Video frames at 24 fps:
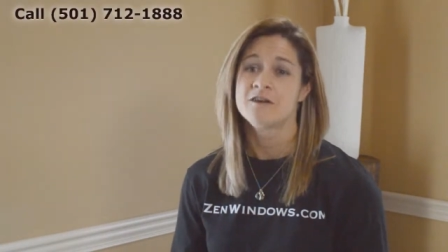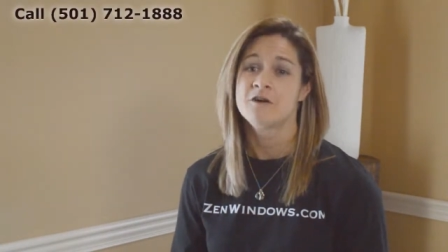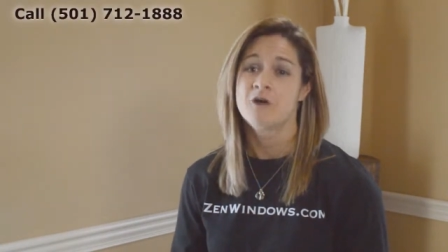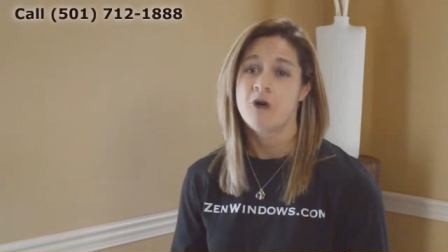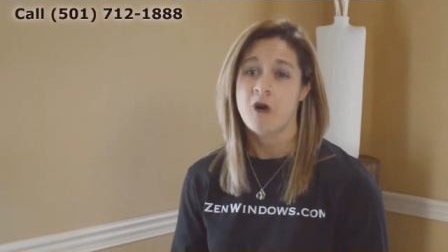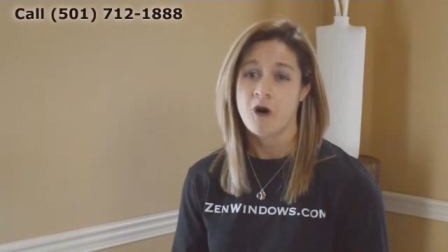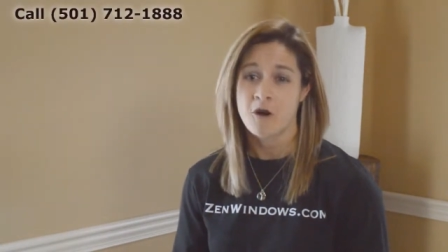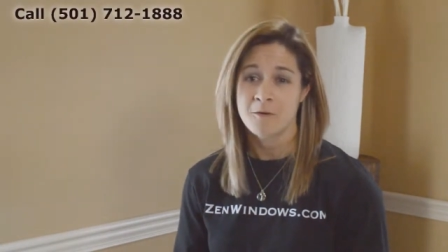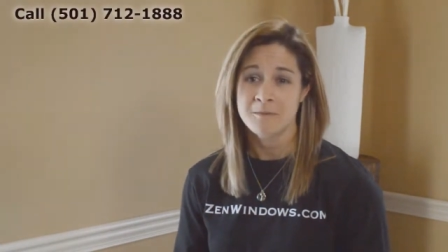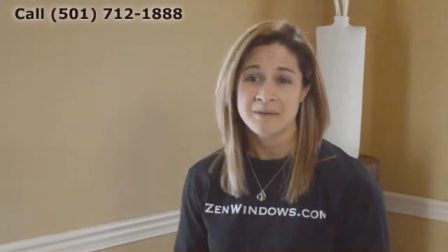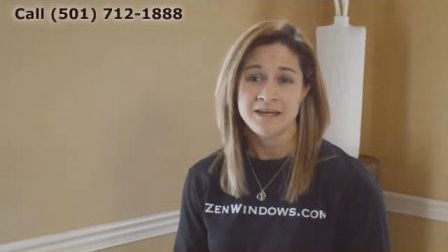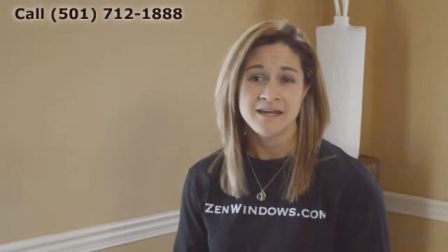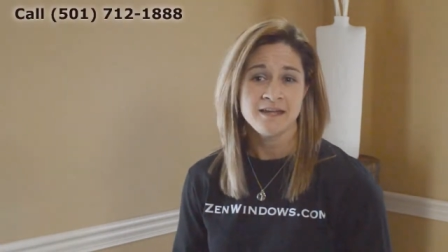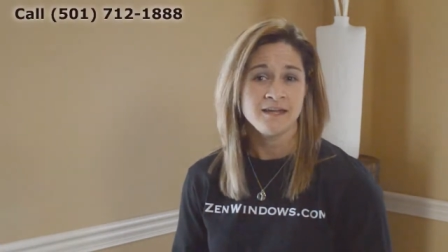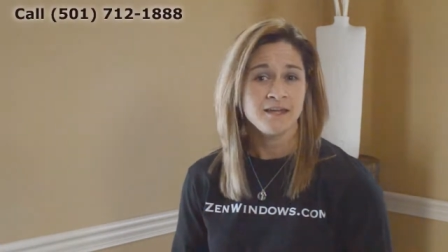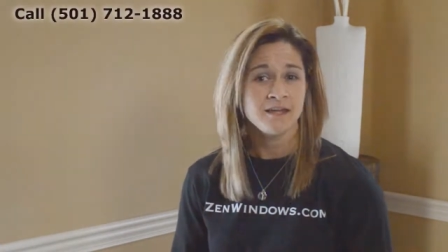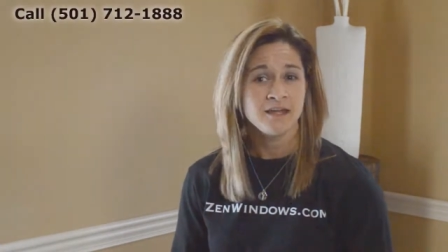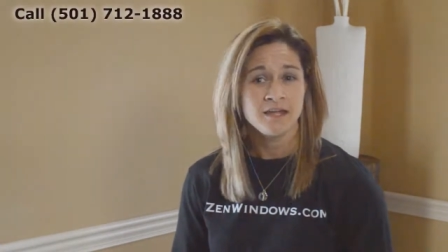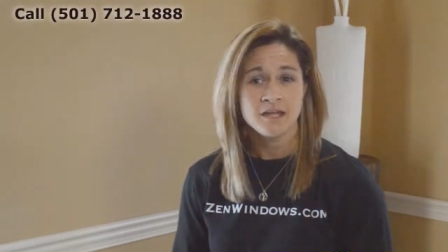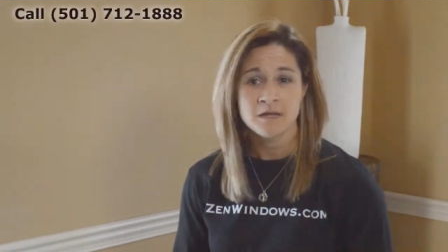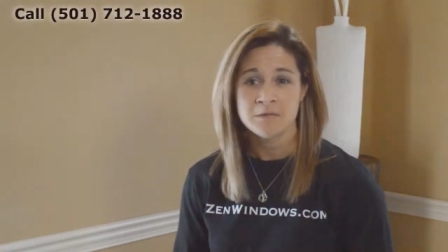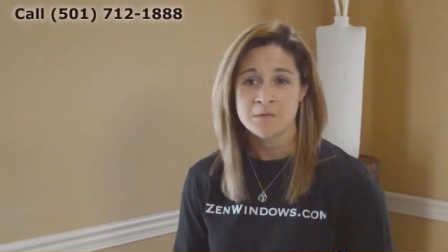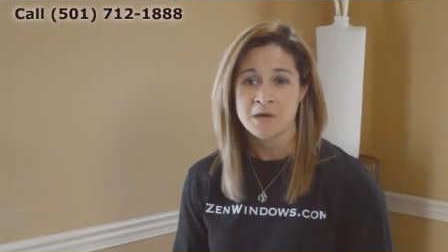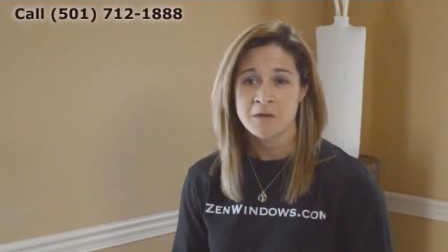Call me,
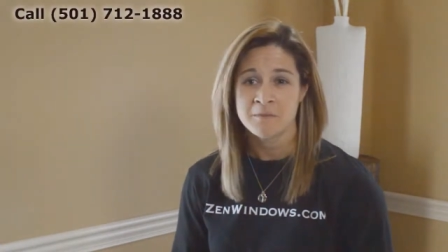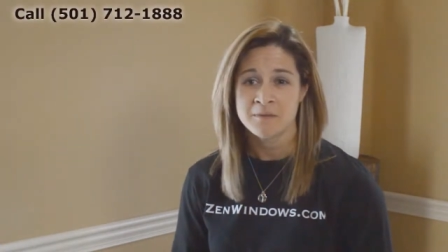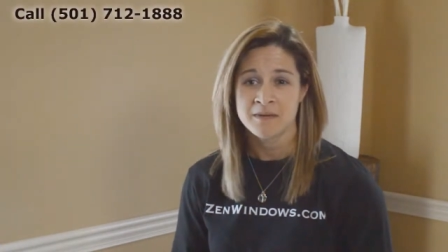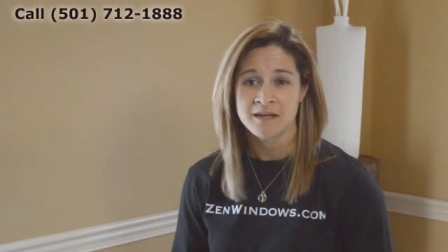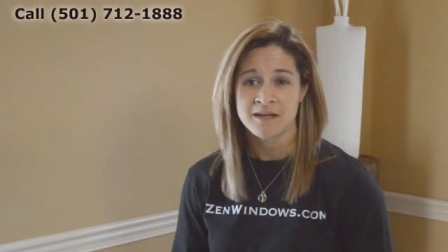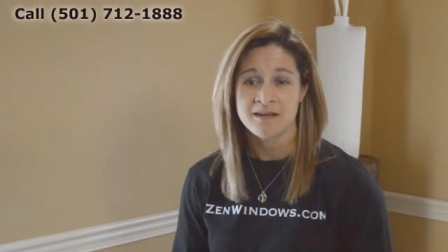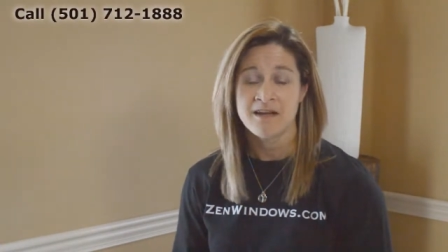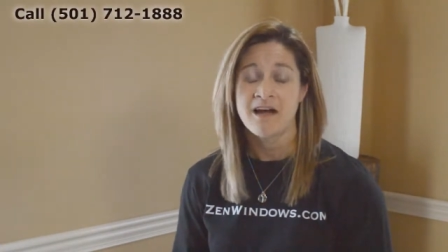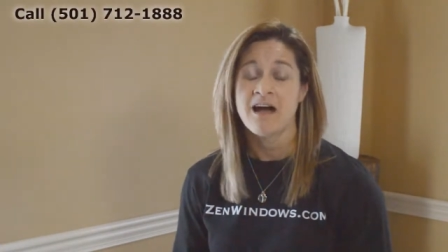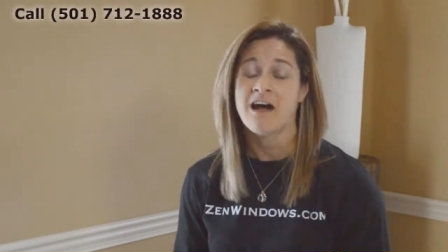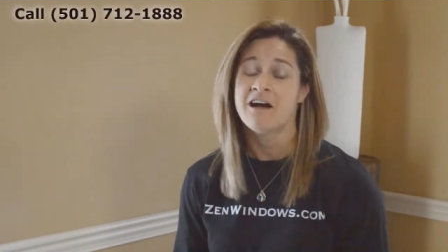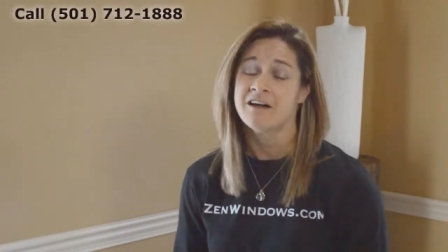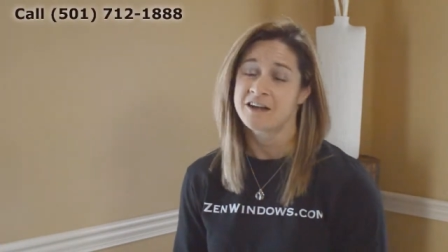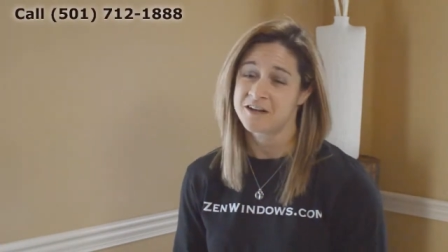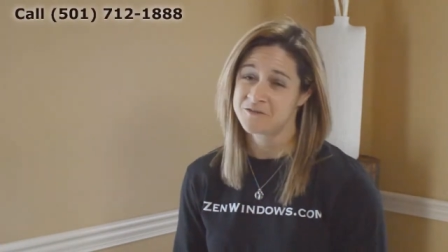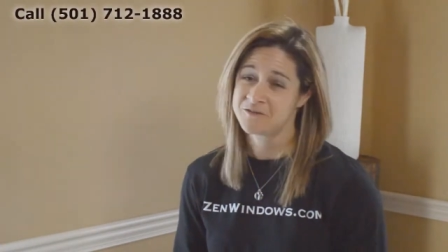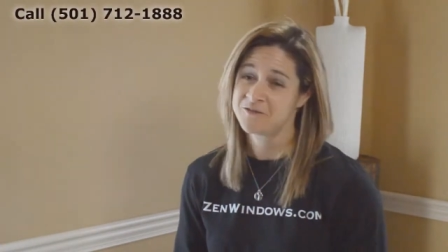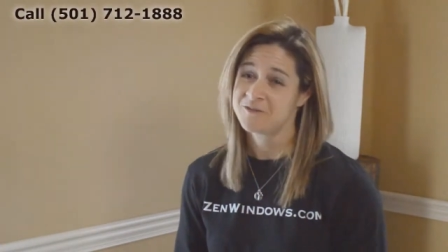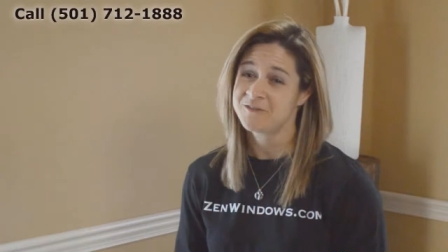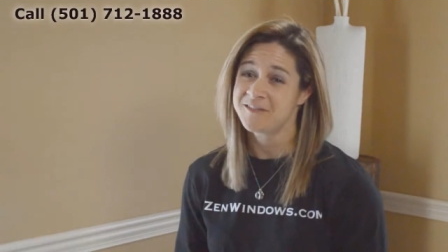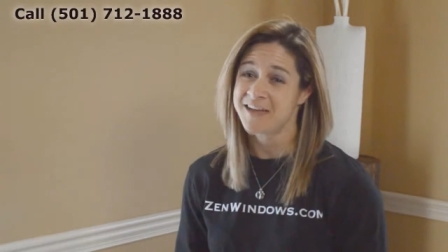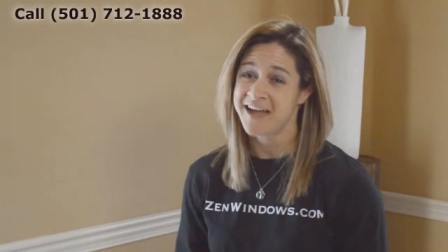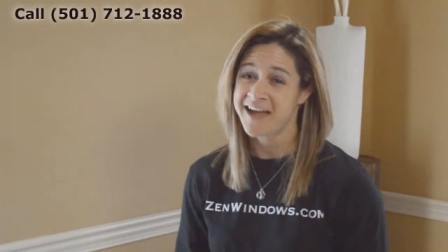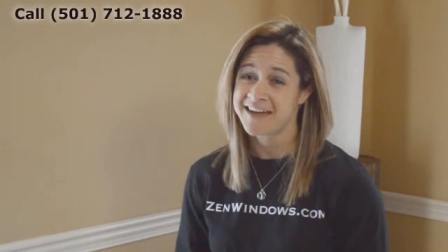email me. I'll give
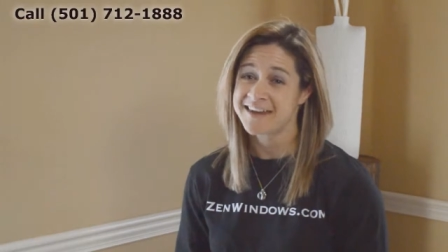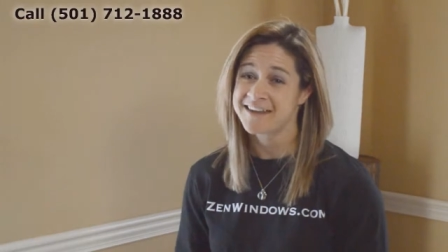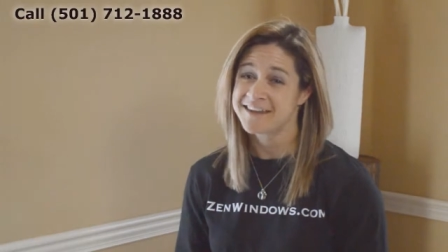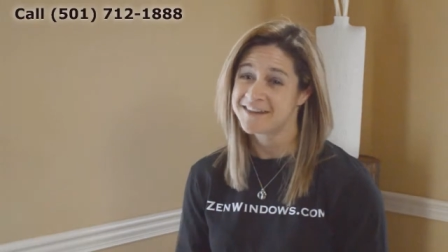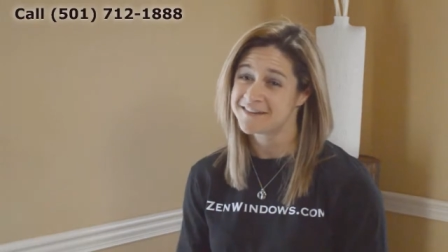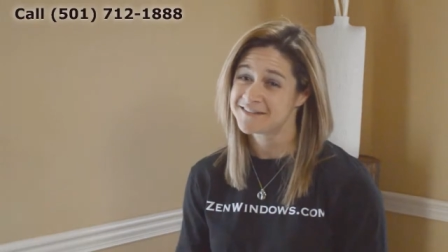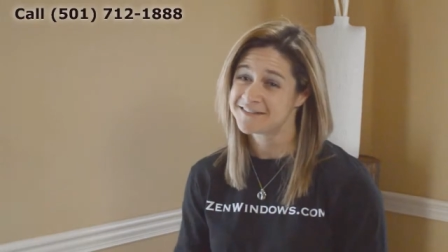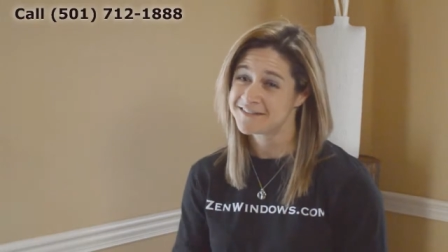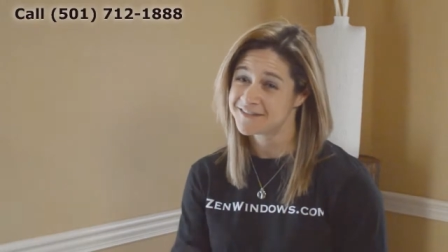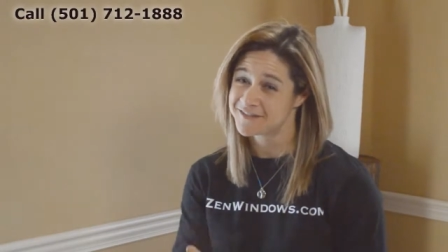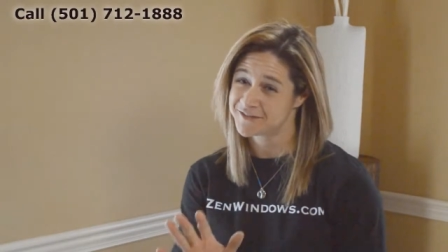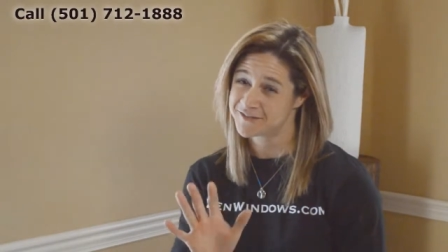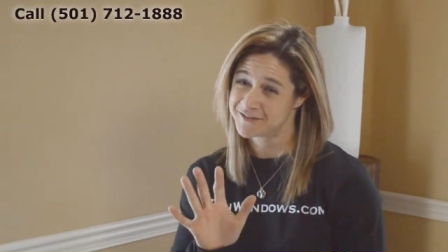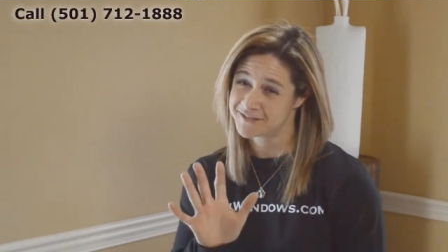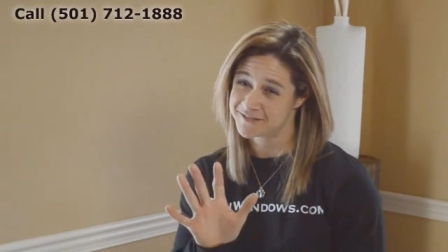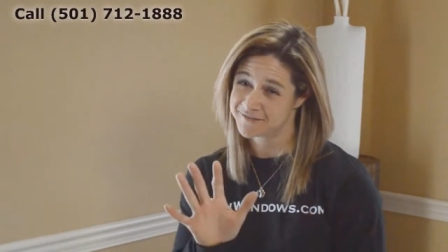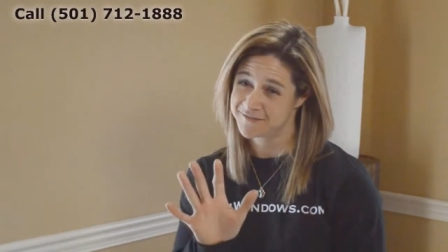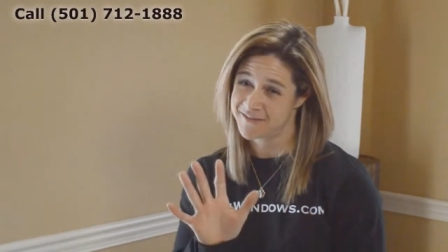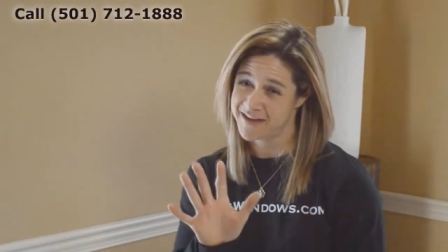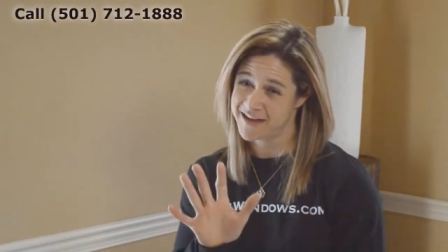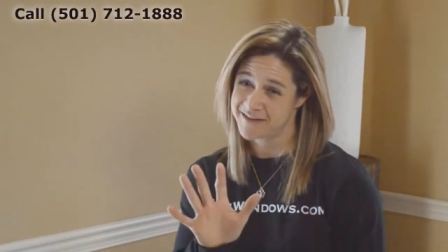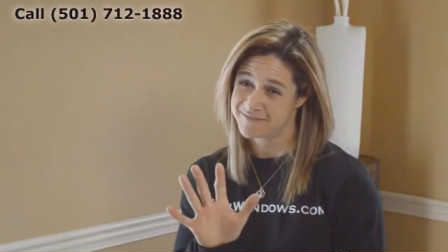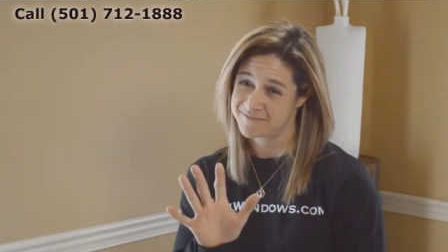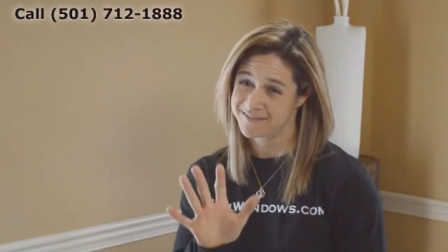you that in as little as
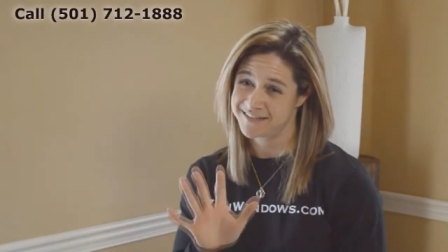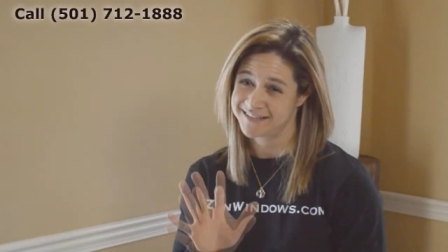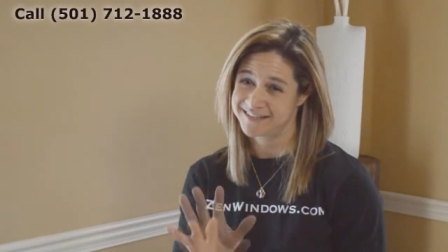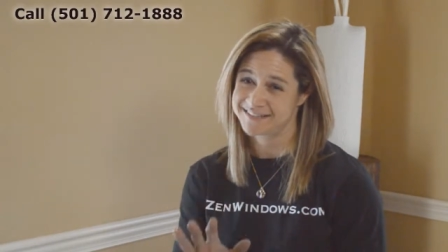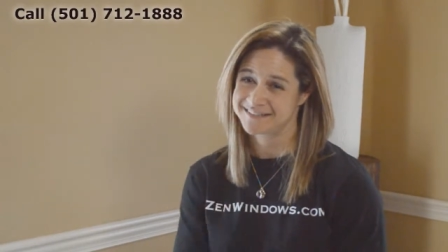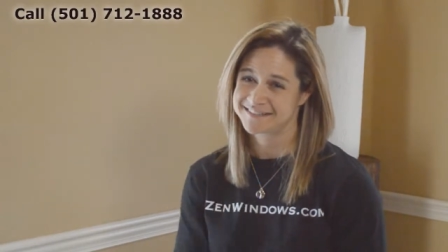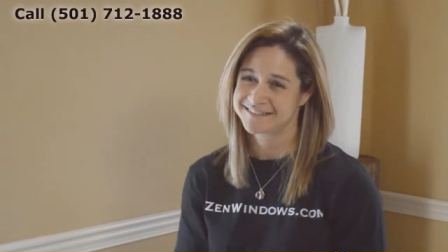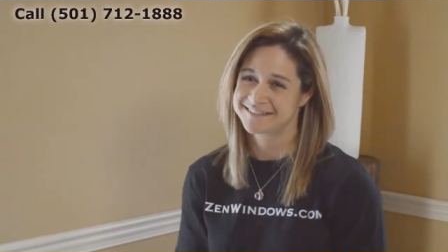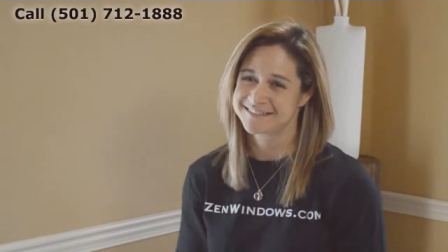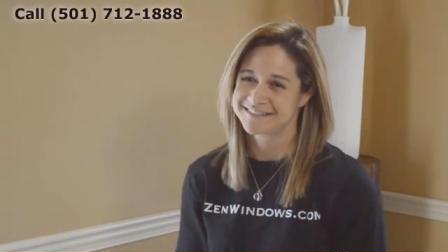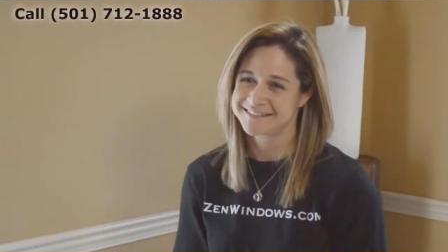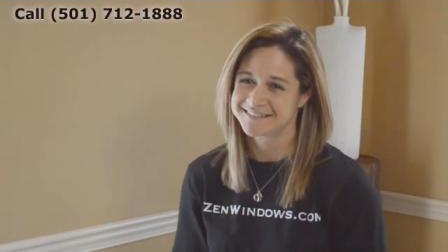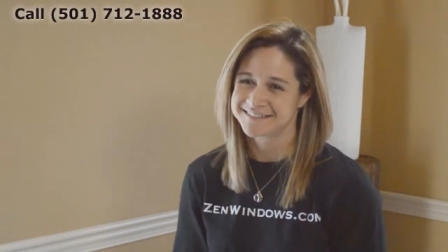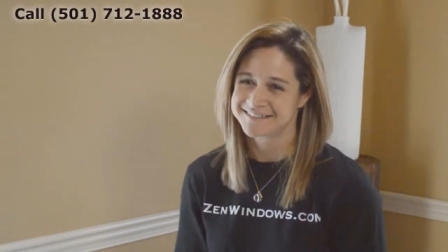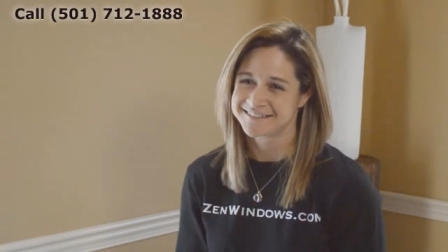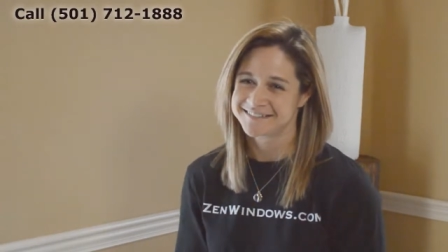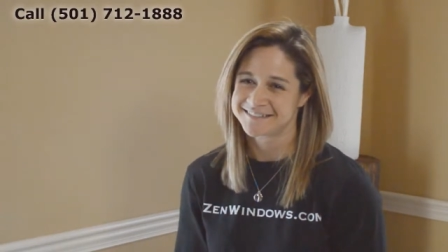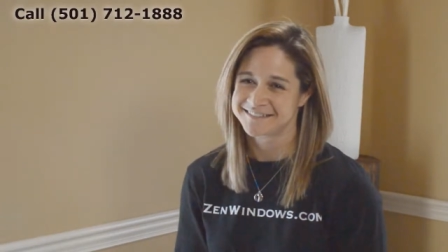five minutes.